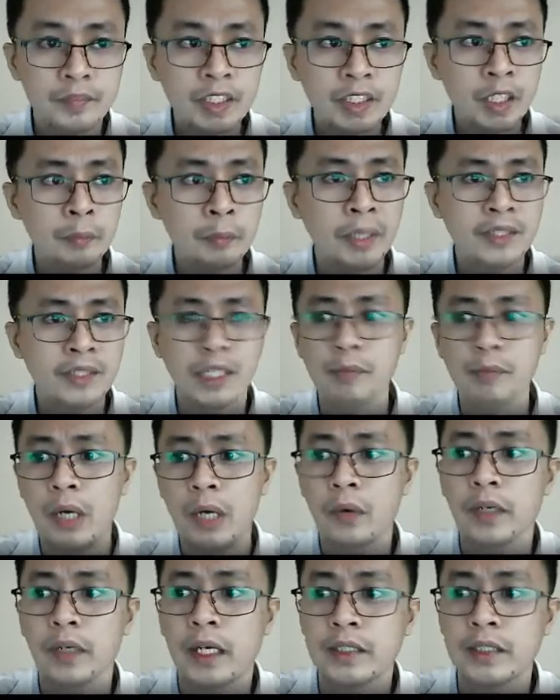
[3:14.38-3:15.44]
but somehow,
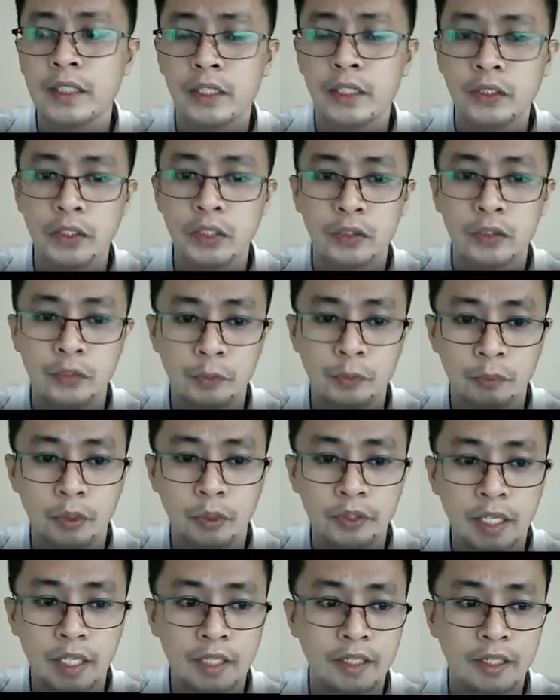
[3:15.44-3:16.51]
class, it is also
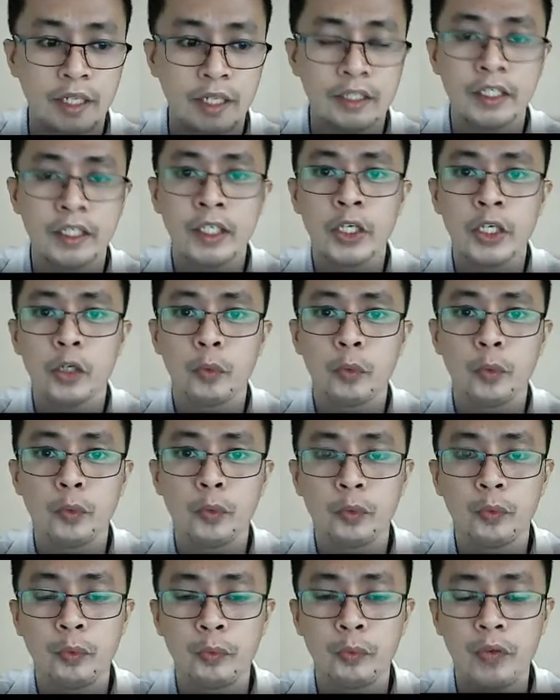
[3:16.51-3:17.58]
important that
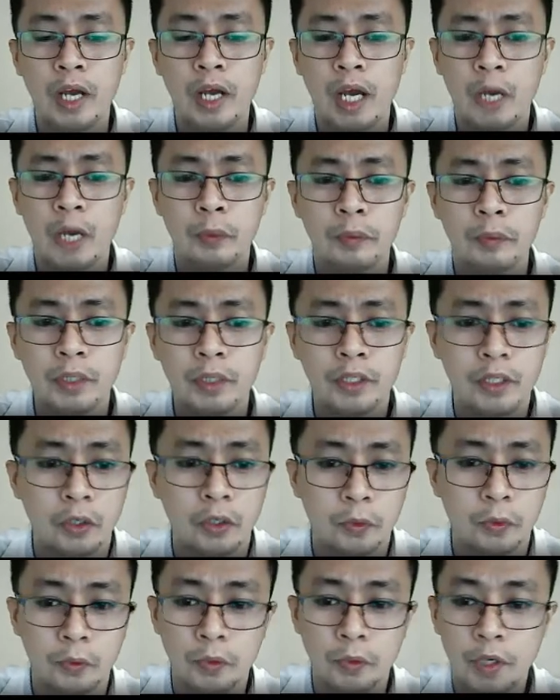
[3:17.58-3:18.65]
we will
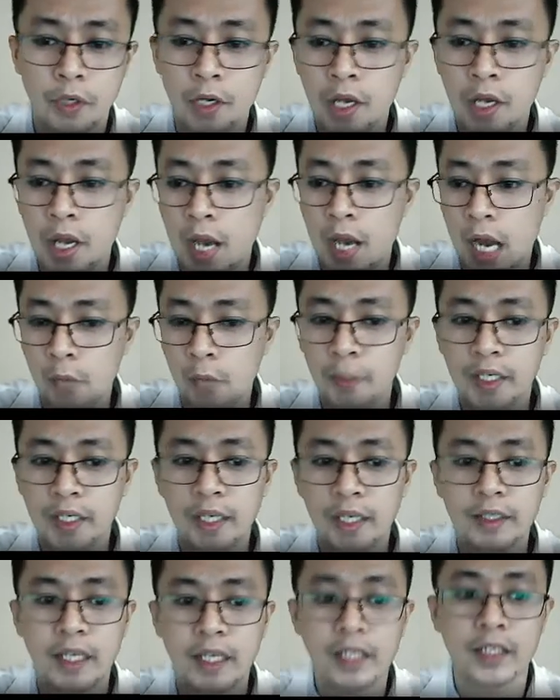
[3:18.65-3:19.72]
know how we can
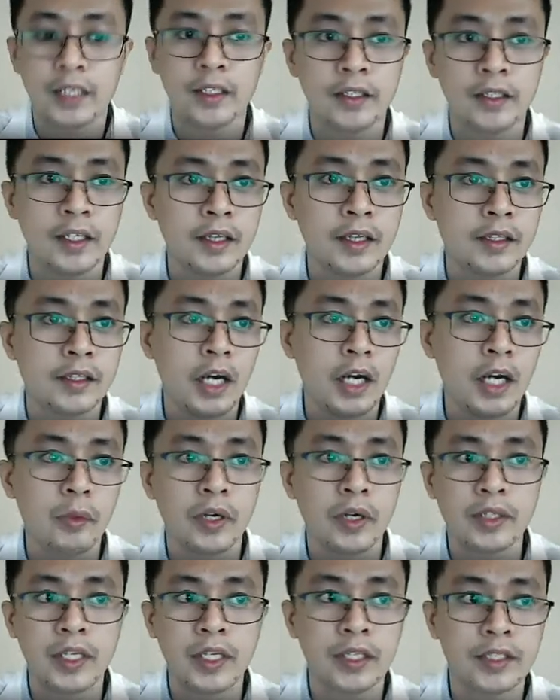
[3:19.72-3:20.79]
directly enter our
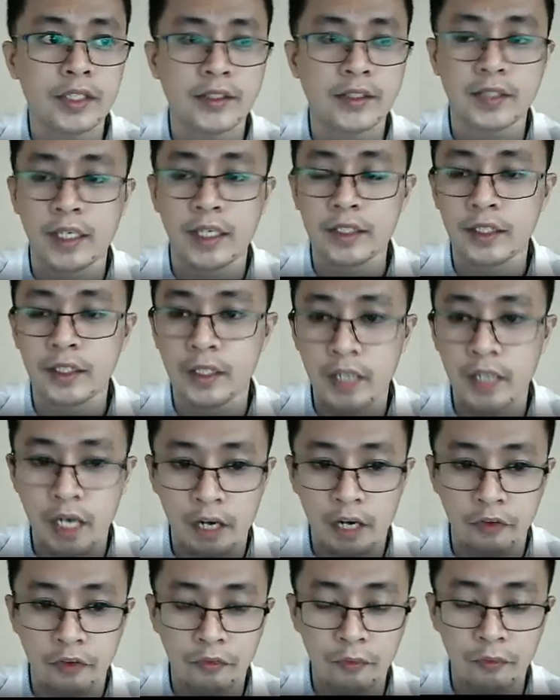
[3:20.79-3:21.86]
data set in
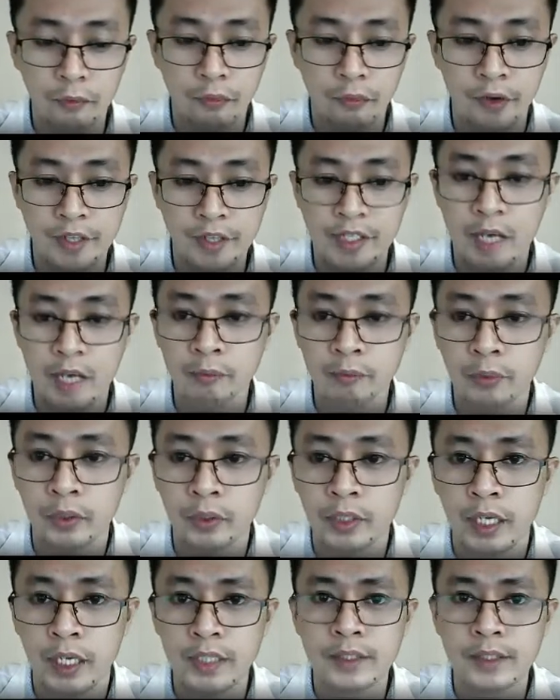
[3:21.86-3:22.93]
R. For example,
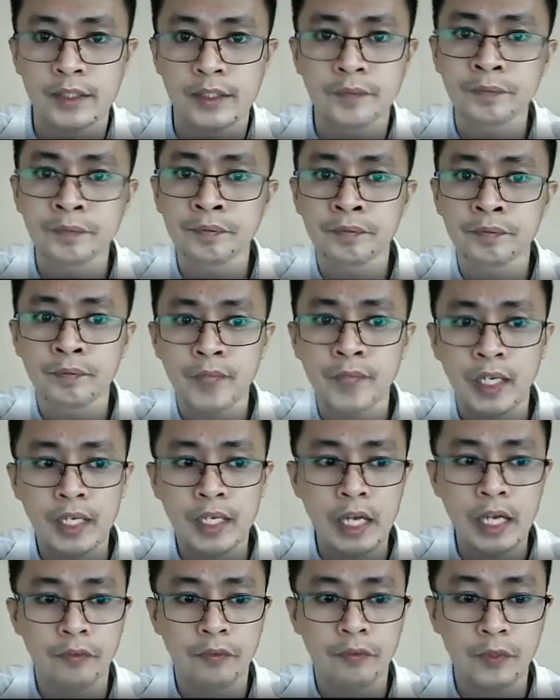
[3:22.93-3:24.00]
class,
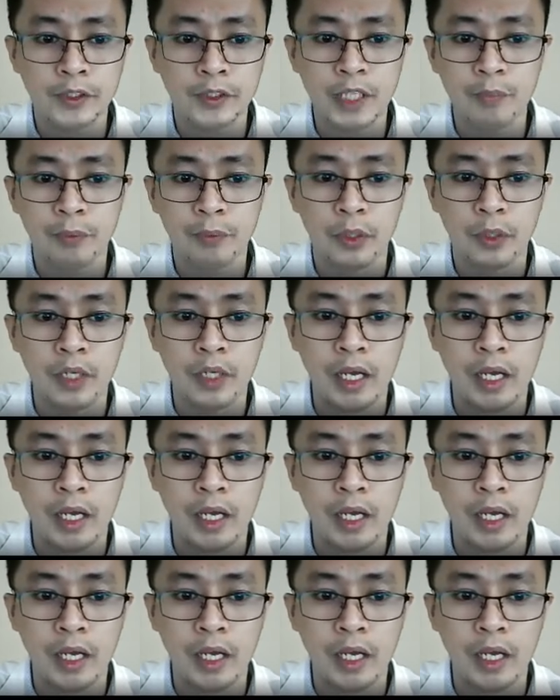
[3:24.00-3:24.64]
like for example,